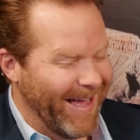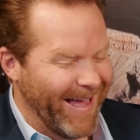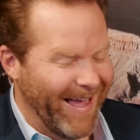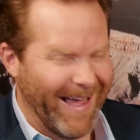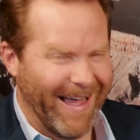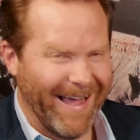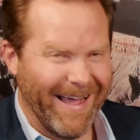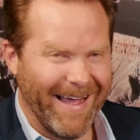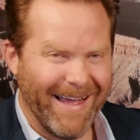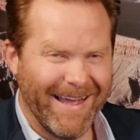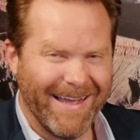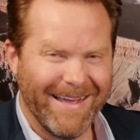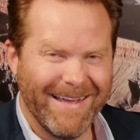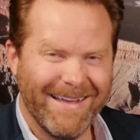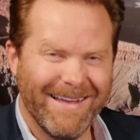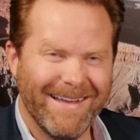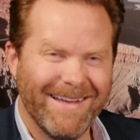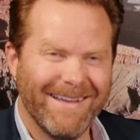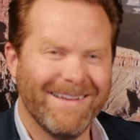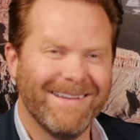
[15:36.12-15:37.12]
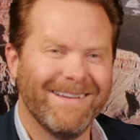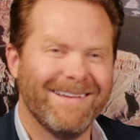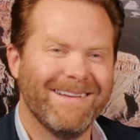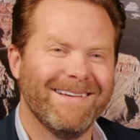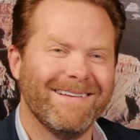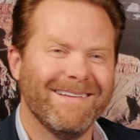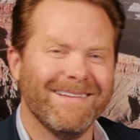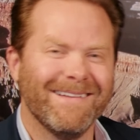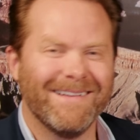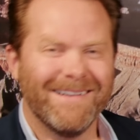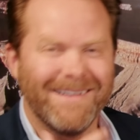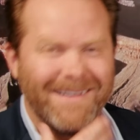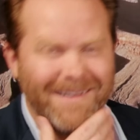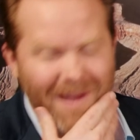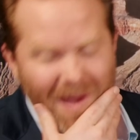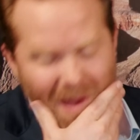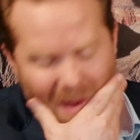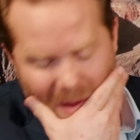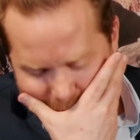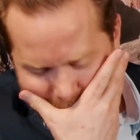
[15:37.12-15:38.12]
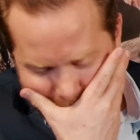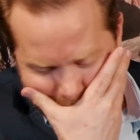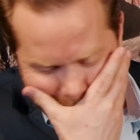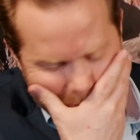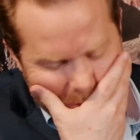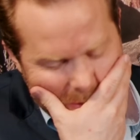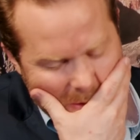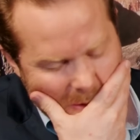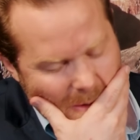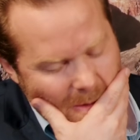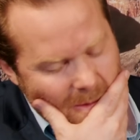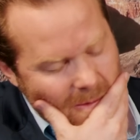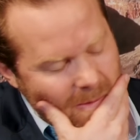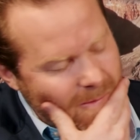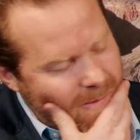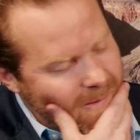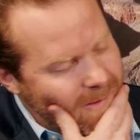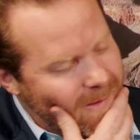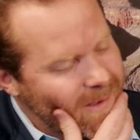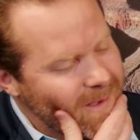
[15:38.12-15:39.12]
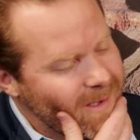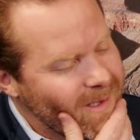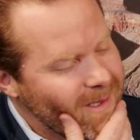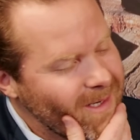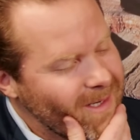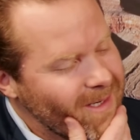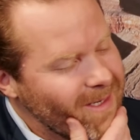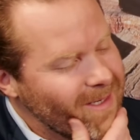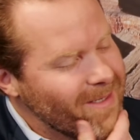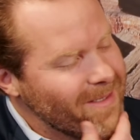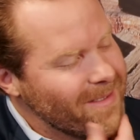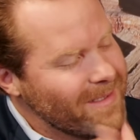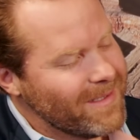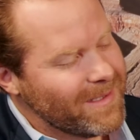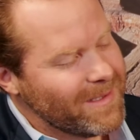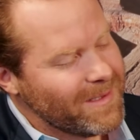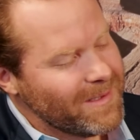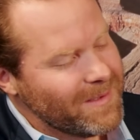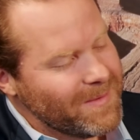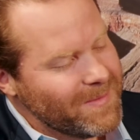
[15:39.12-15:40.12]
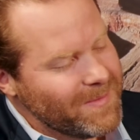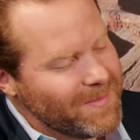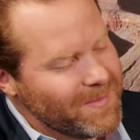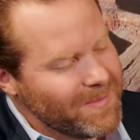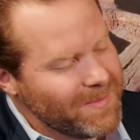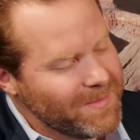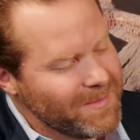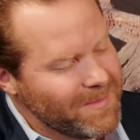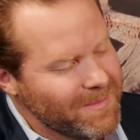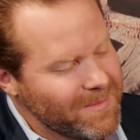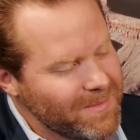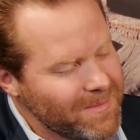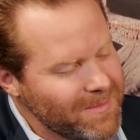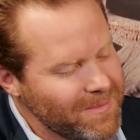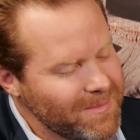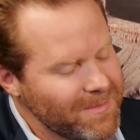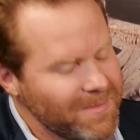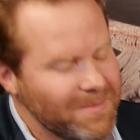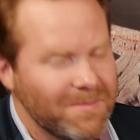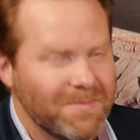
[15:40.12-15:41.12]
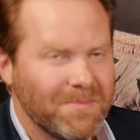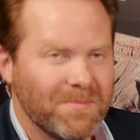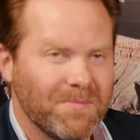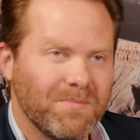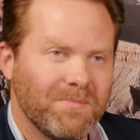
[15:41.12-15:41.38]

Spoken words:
No words are spoken by the person on screen.